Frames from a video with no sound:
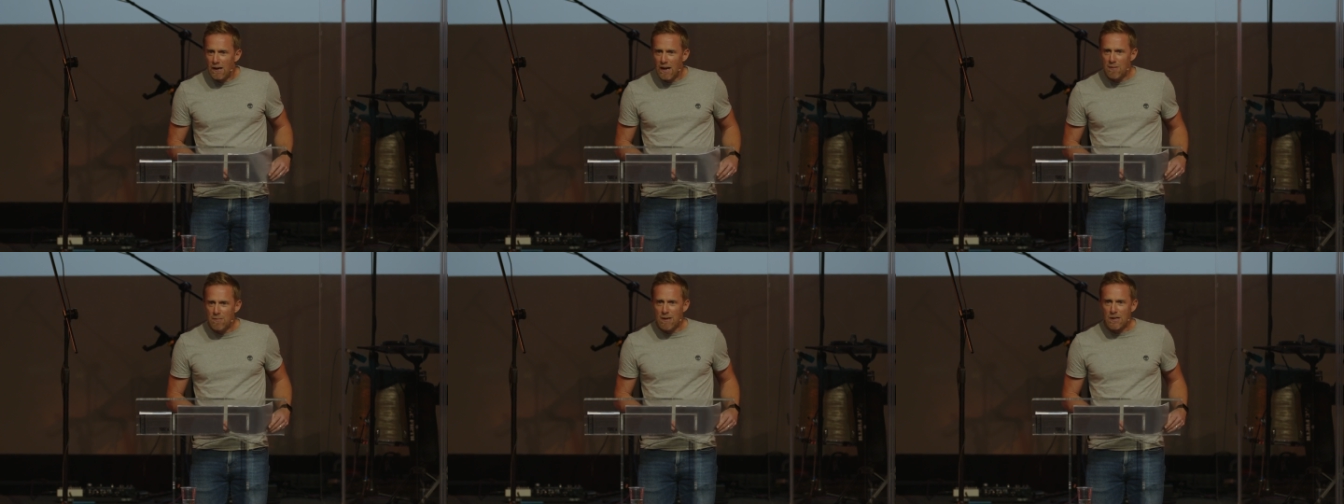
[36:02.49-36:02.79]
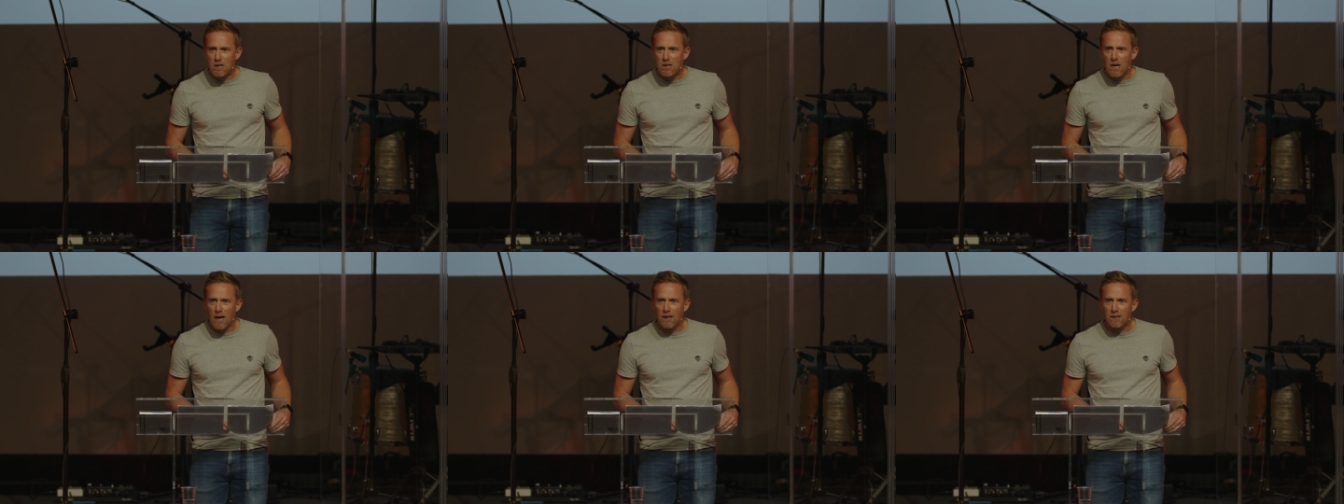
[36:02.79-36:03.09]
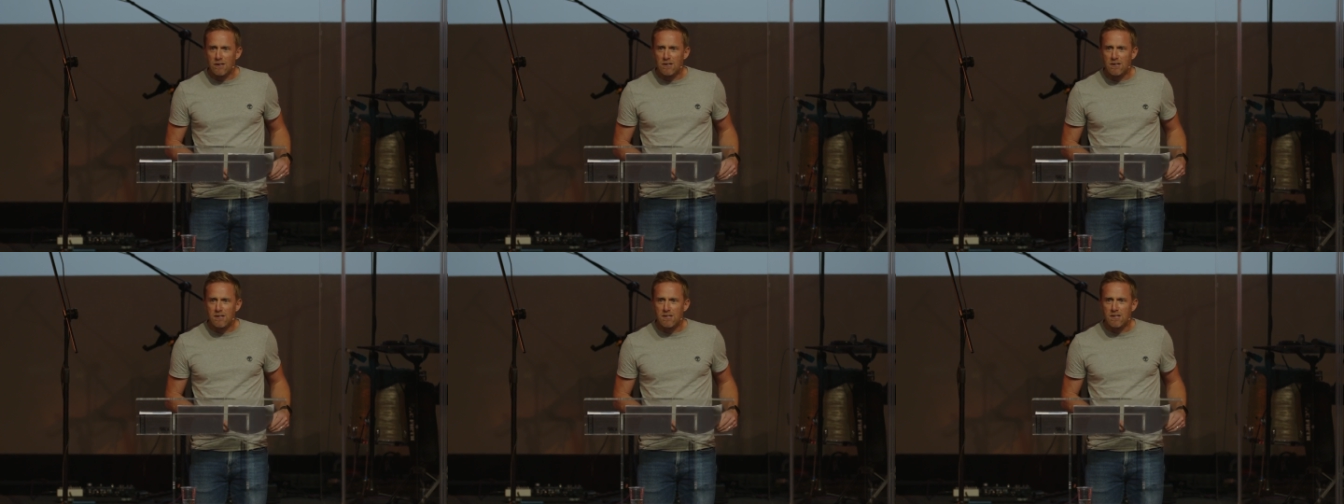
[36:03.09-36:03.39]
let me
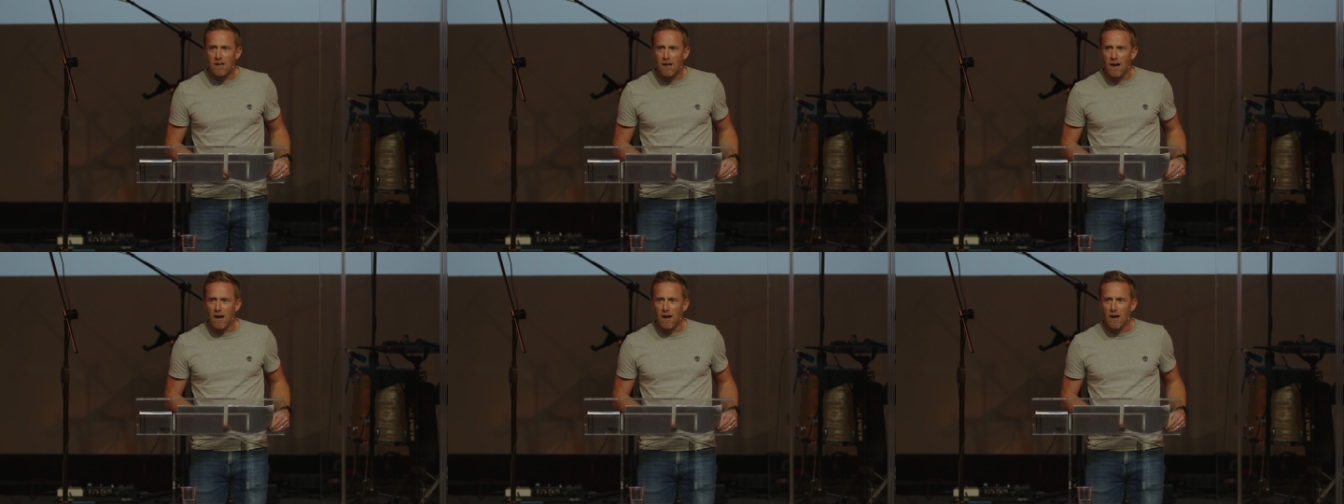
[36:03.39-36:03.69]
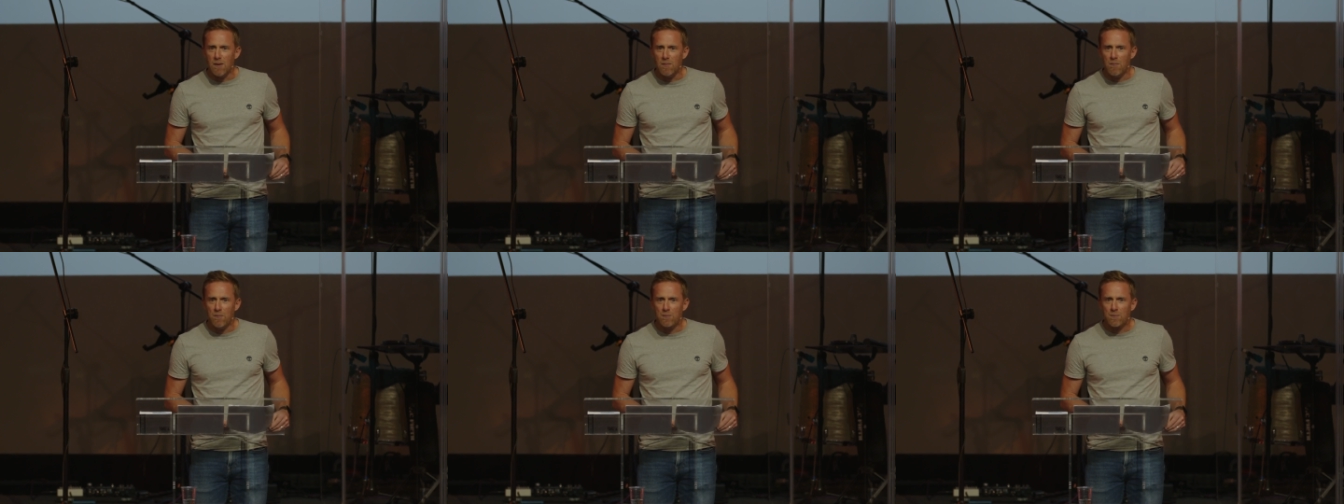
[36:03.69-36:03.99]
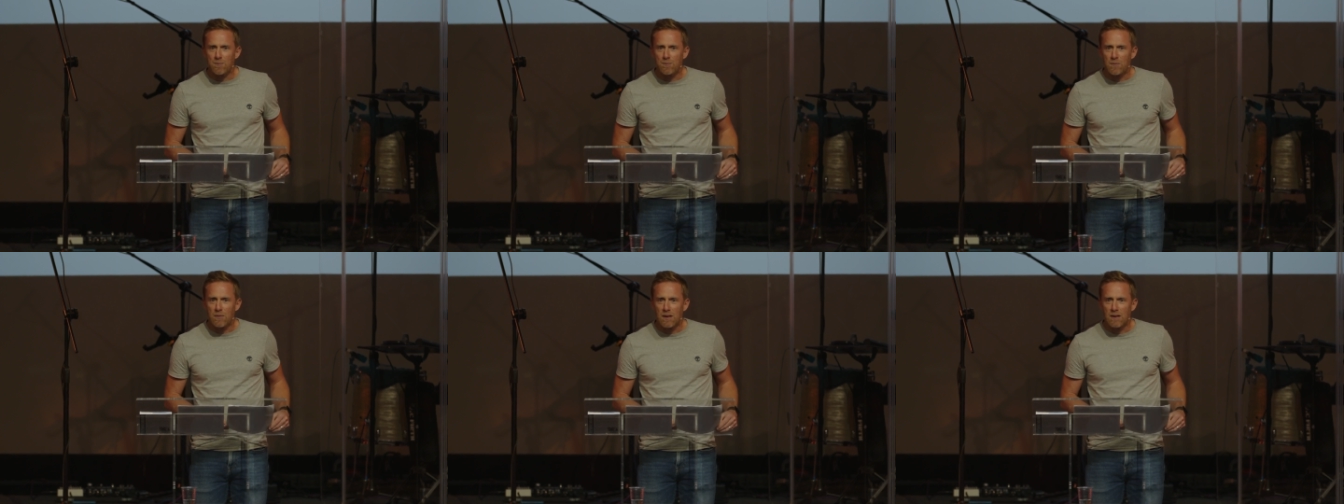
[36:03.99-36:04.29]
just um,
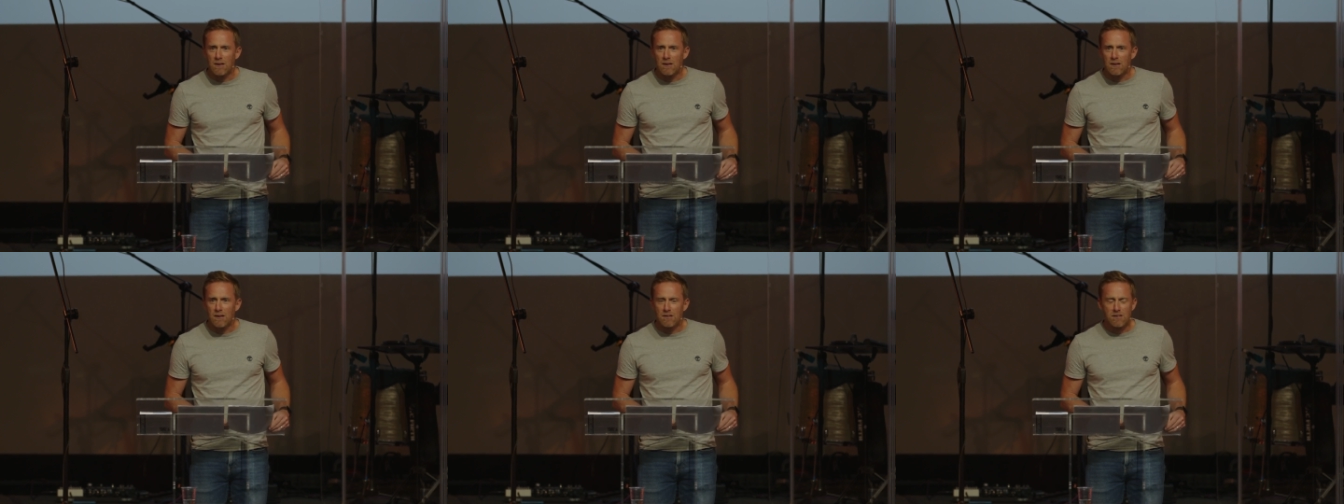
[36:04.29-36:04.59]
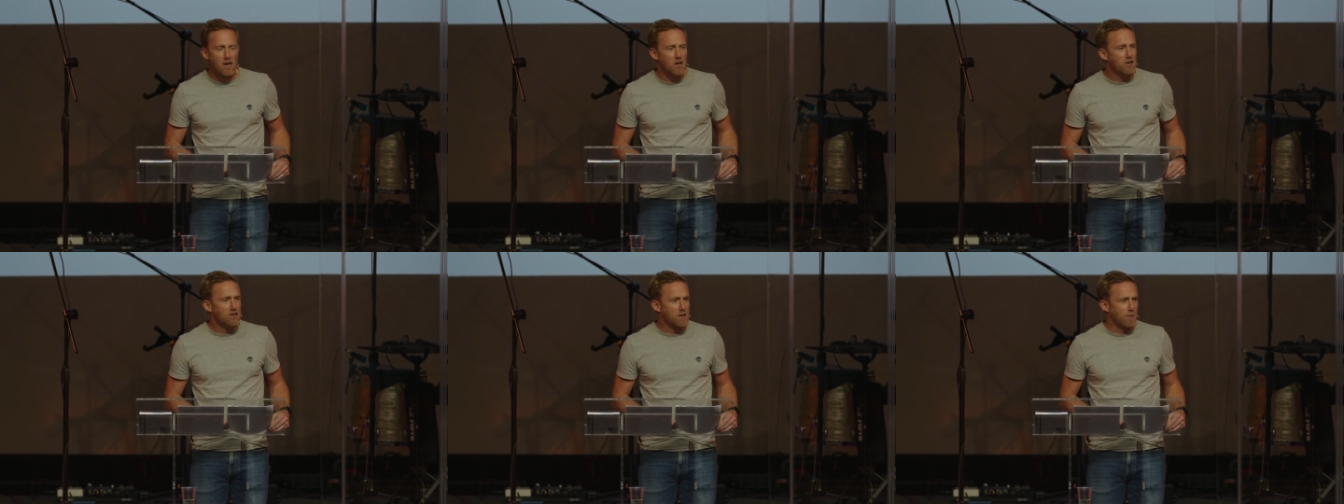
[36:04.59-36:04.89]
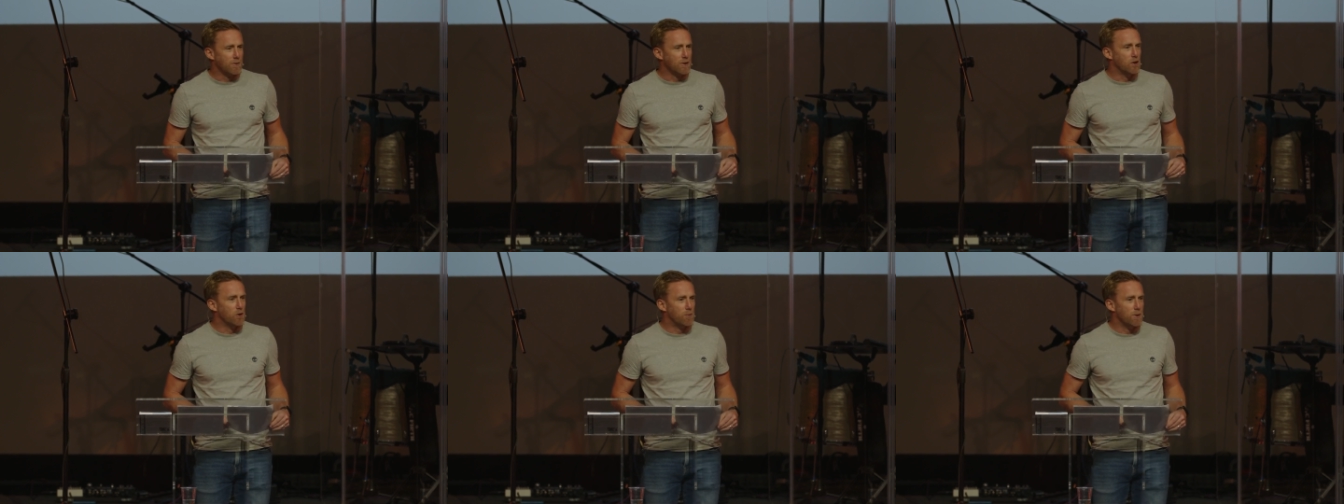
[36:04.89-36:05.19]
tell you
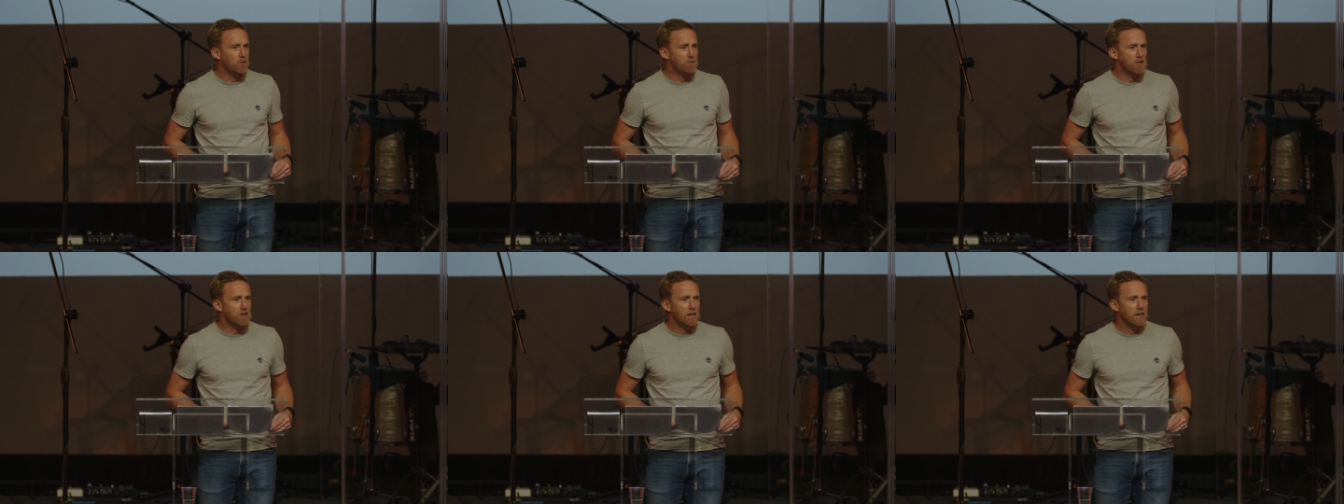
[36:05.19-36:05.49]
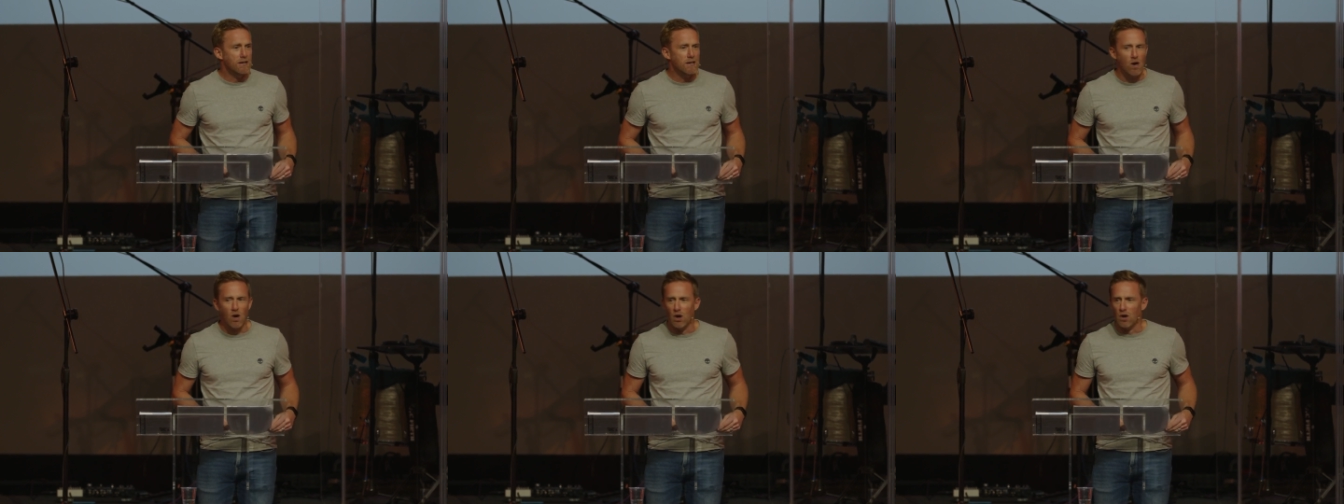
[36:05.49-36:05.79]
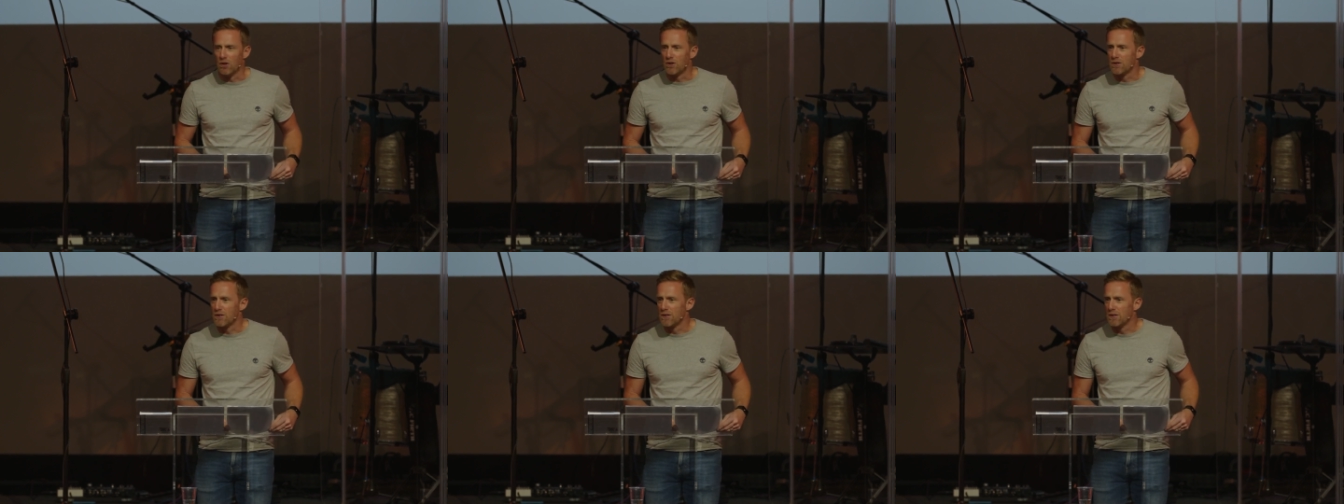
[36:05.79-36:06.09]
something that would be really
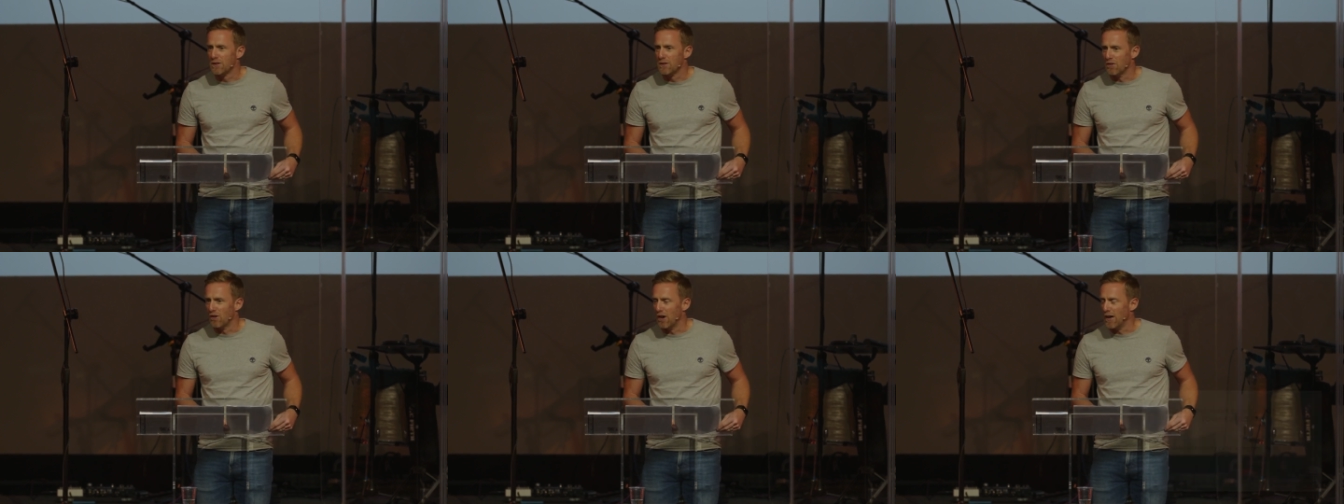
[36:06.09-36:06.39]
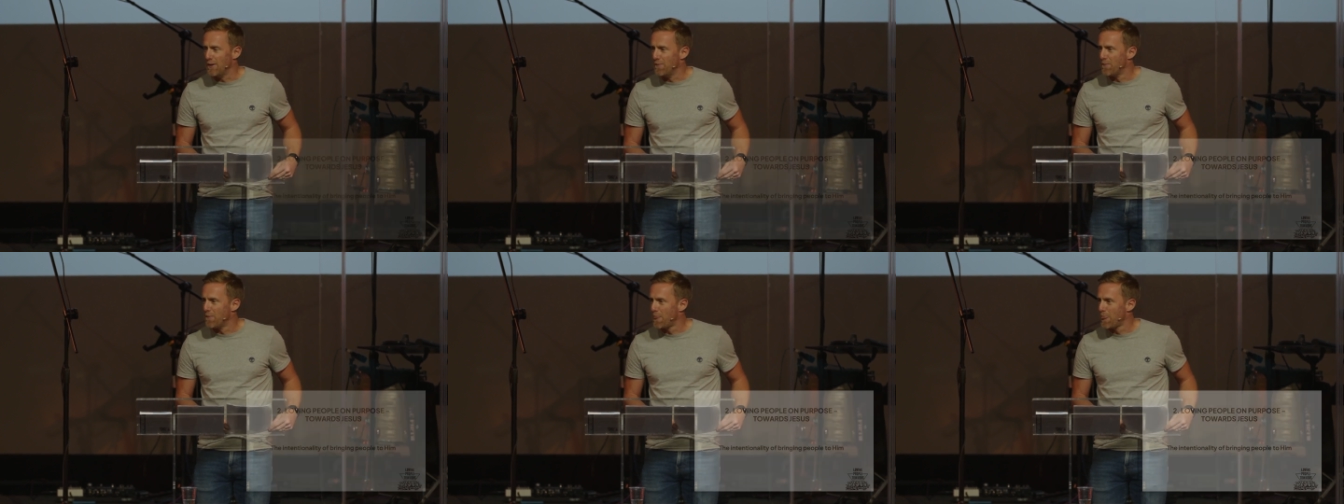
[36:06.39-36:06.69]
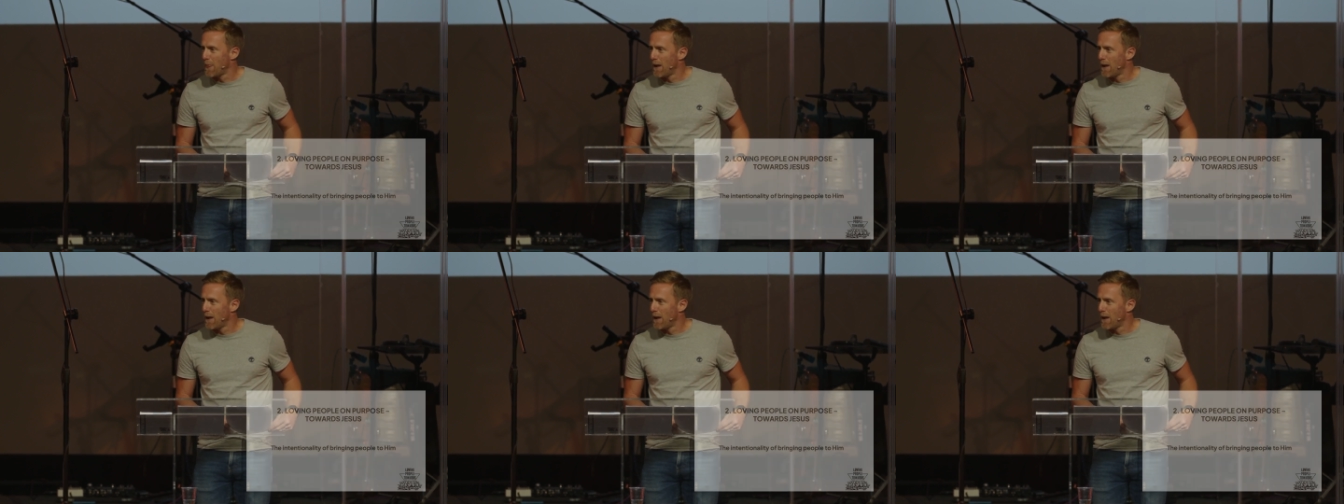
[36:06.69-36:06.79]
odd, right?